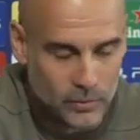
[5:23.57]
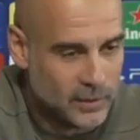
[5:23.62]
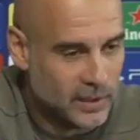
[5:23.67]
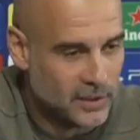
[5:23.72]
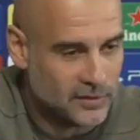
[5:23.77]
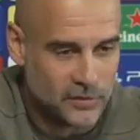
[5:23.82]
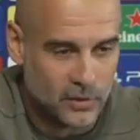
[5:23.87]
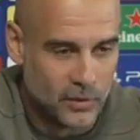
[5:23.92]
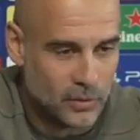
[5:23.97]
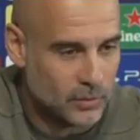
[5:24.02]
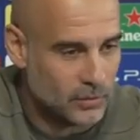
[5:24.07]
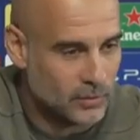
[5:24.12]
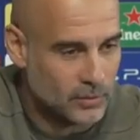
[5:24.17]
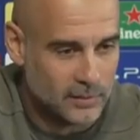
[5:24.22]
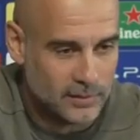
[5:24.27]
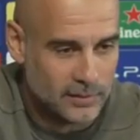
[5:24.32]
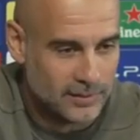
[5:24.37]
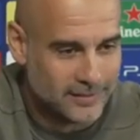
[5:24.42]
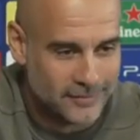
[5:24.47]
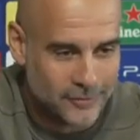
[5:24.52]
Let's go.
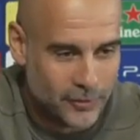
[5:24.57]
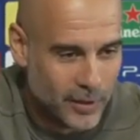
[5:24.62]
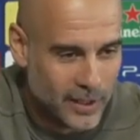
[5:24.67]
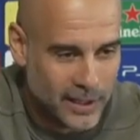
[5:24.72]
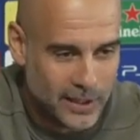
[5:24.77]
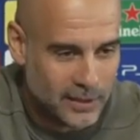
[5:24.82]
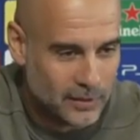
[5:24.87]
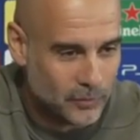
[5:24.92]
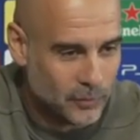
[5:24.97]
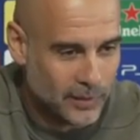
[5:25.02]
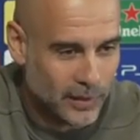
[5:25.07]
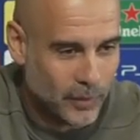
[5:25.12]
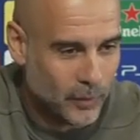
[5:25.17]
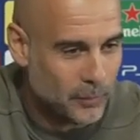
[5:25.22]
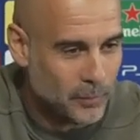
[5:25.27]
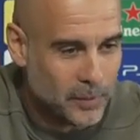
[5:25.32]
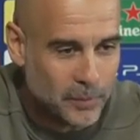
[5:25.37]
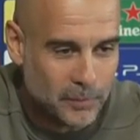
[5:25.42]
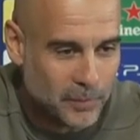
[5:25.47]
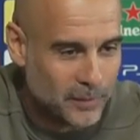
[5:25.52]
Try with our
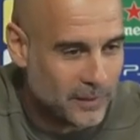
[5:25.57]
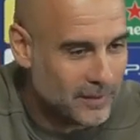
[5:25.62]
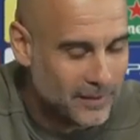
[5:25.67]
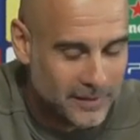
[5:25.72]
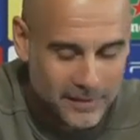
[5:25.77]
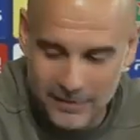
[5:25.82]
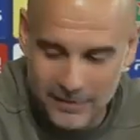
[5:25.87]
people.